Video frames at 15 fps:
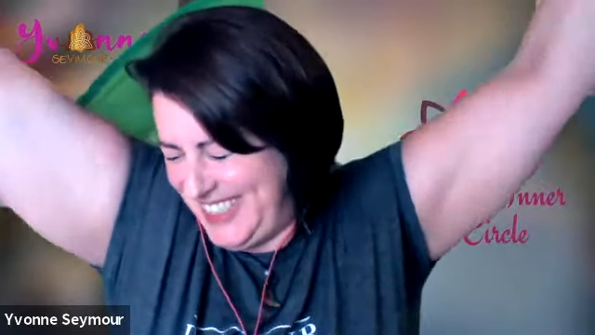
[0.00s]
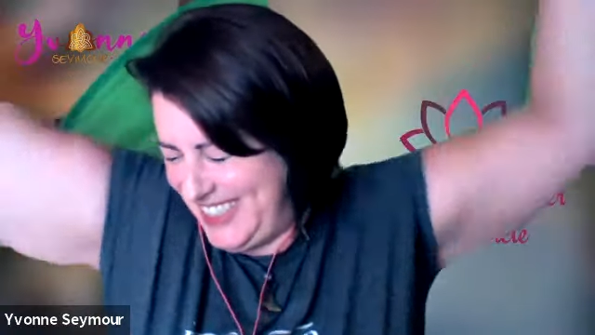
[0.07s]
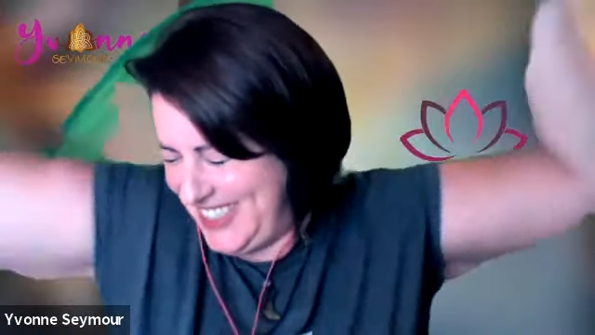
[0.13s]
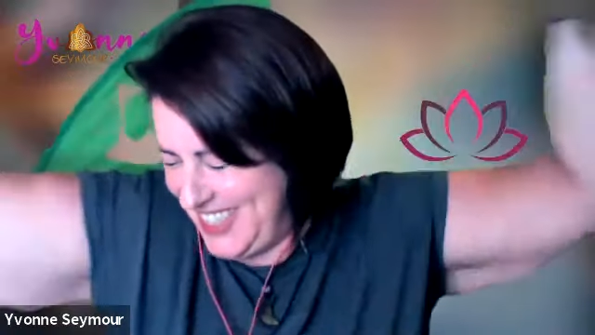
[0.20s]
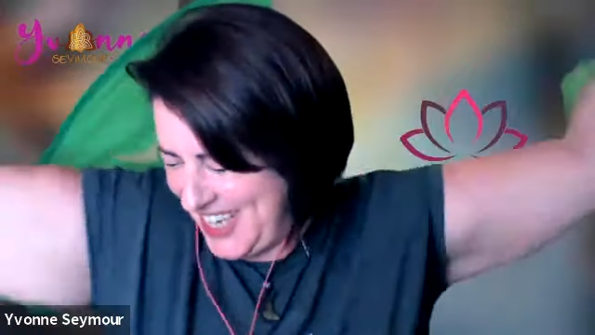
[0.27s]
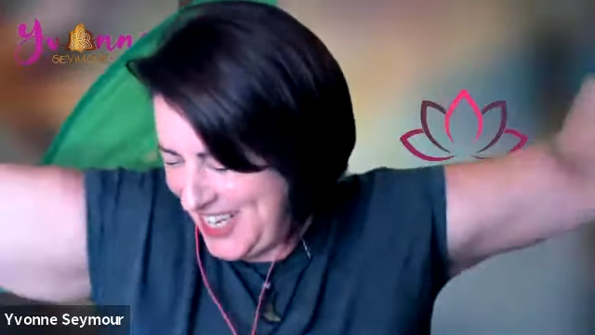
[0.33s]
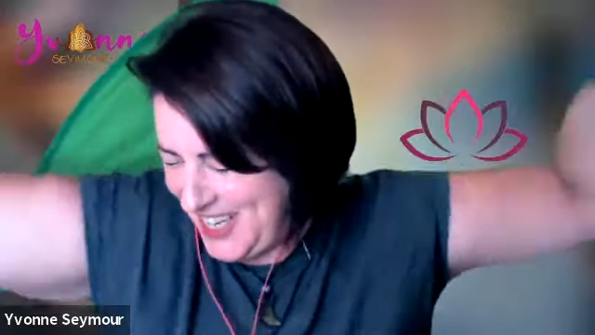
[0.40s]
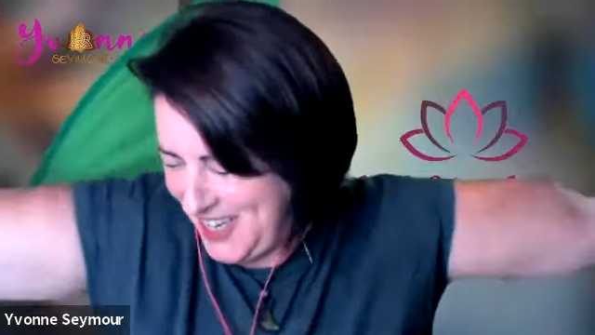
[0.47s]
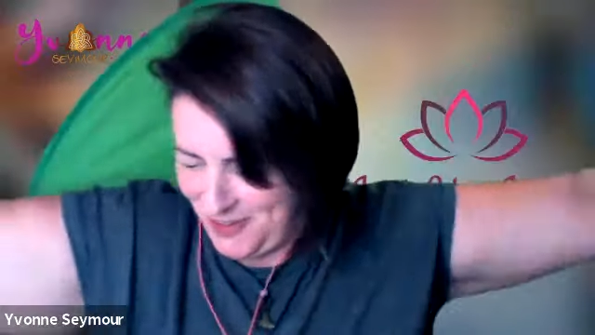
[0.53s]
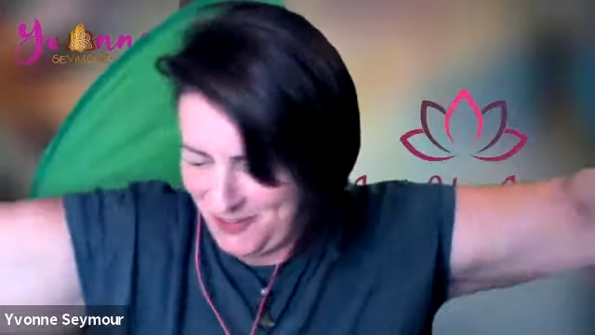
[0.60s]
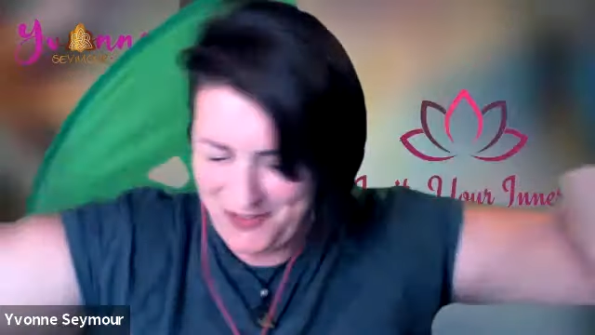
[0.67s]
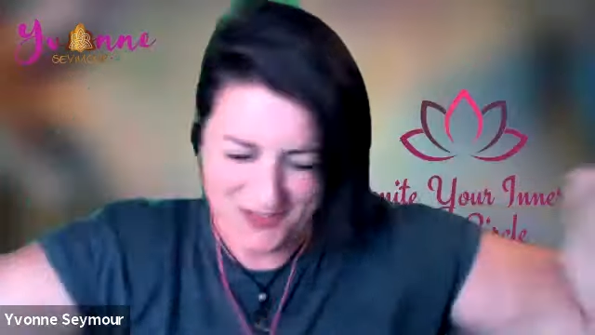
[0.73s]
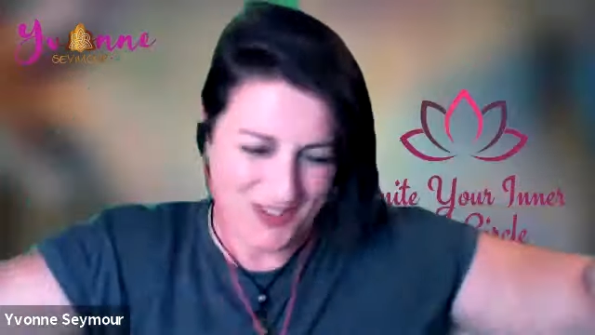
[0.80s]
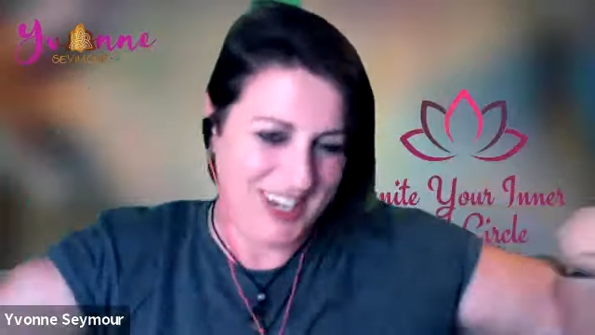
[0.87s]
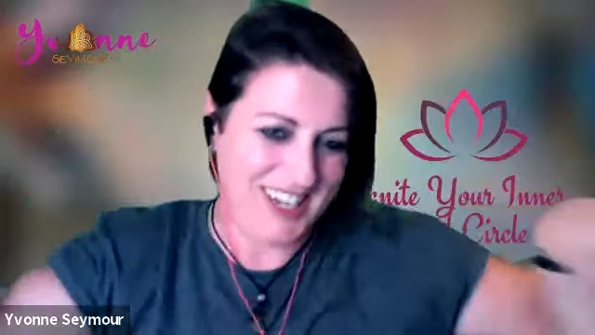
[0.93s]
Shake it
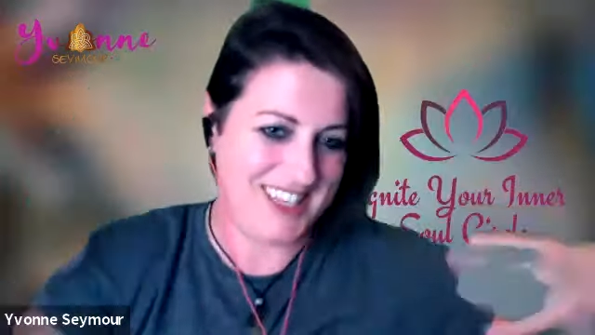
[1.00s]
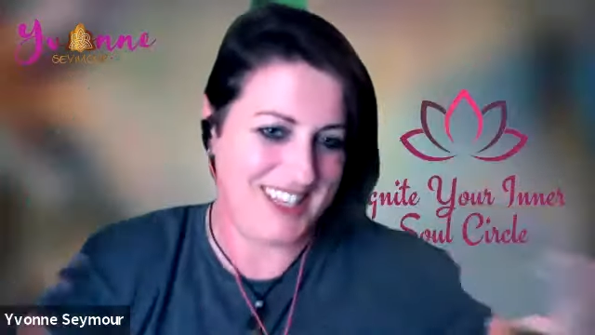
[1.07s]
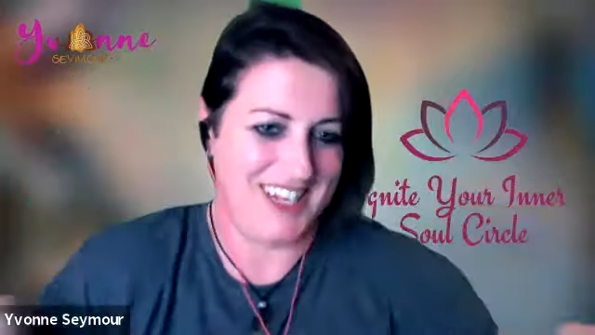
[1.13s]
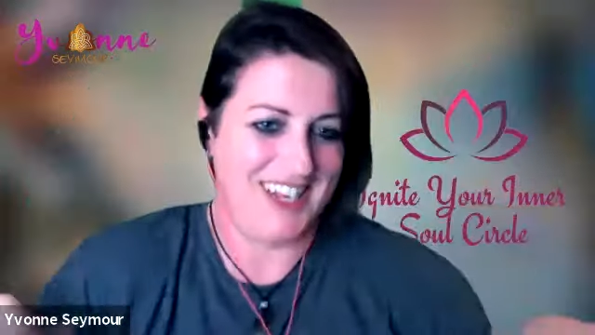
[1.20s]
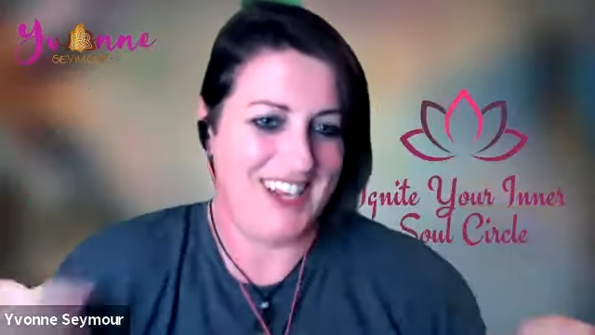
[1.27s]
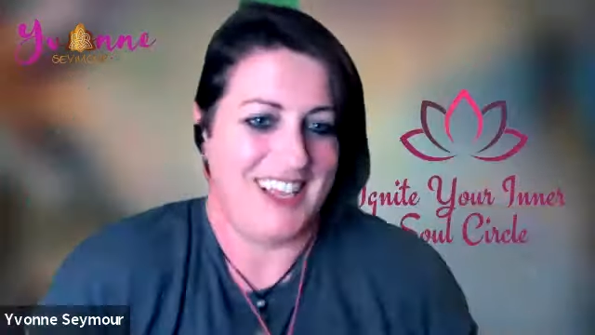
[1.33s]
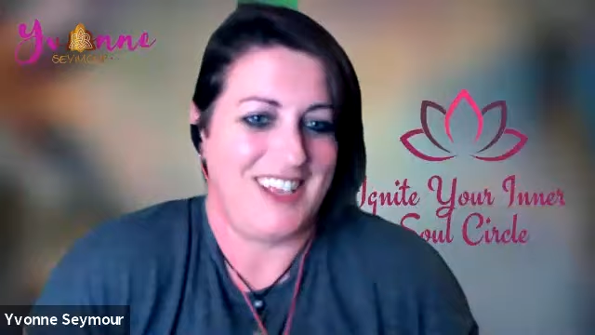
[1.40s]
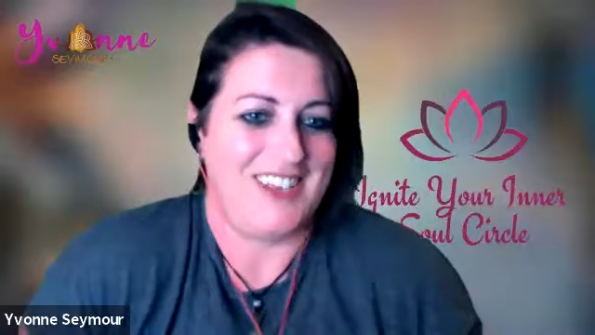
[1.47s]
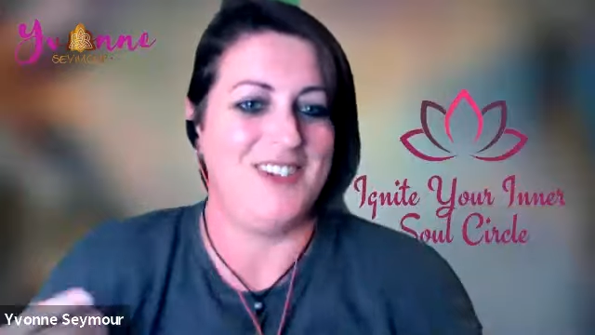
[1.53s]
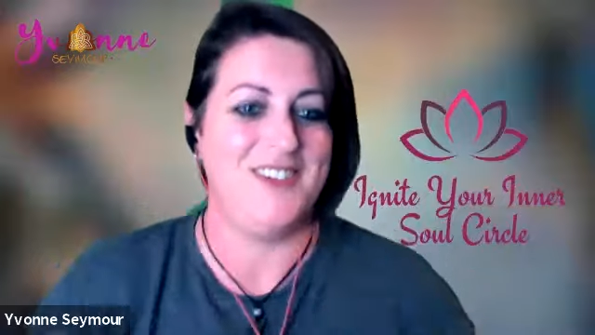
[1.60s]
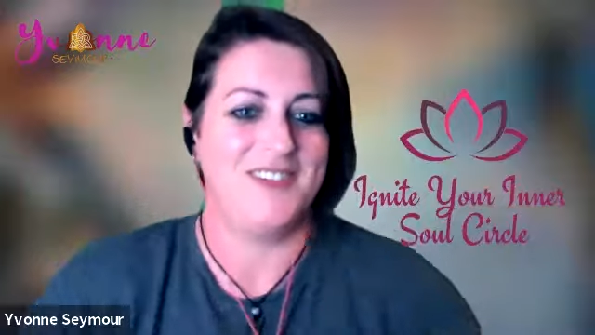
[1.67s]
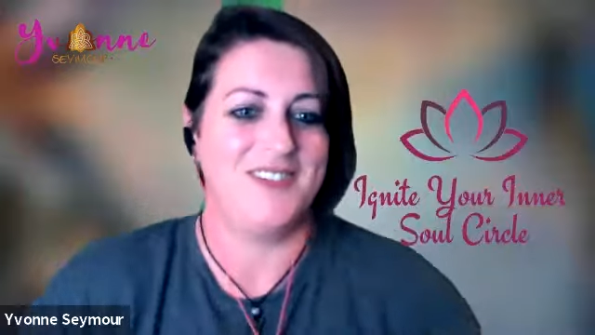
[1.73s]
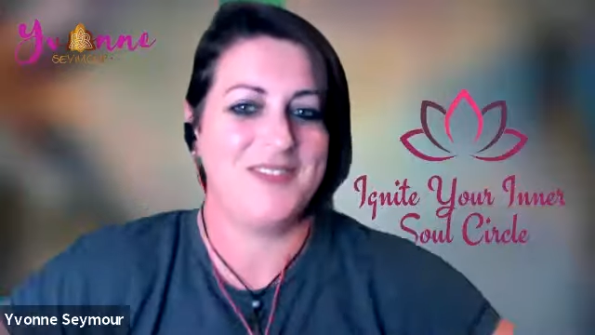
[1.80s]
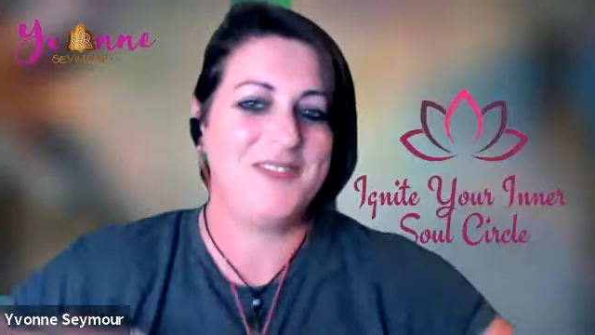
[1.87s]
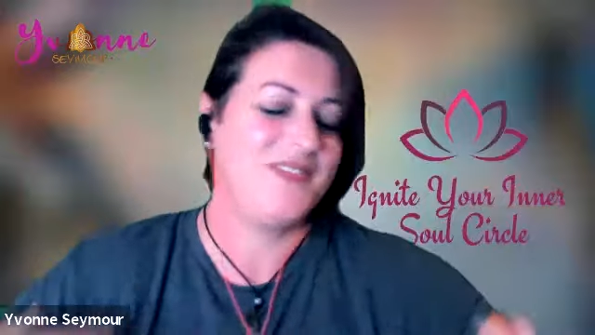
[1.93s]
off, release, and let
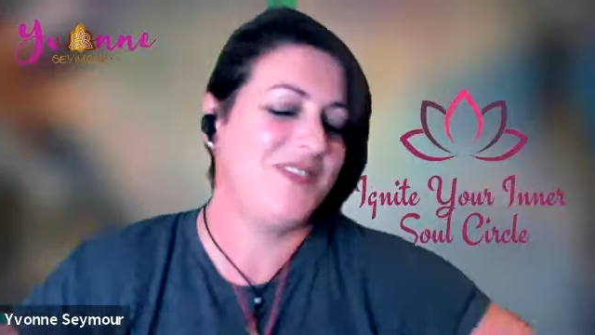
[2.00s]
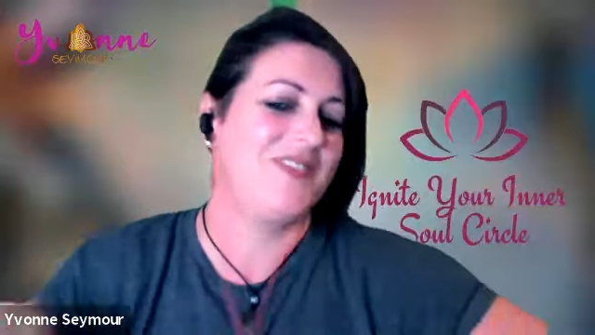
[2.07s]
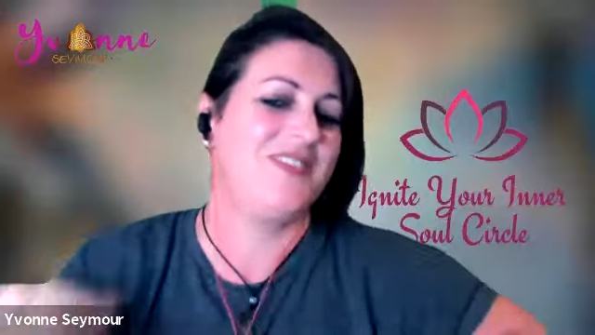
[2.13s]
go